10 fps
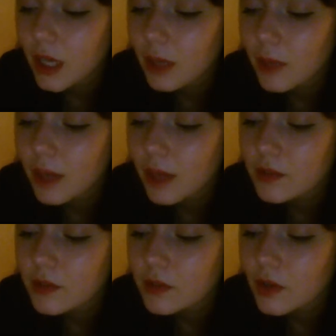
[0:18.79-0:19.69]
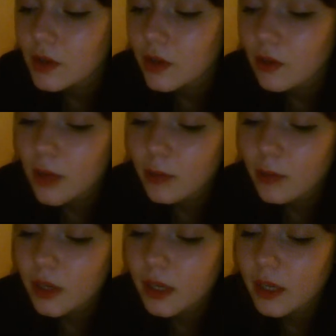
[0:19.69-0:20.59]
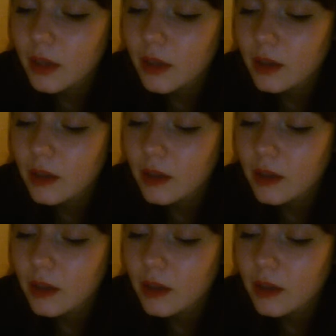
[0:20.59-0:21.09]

immense, rambling,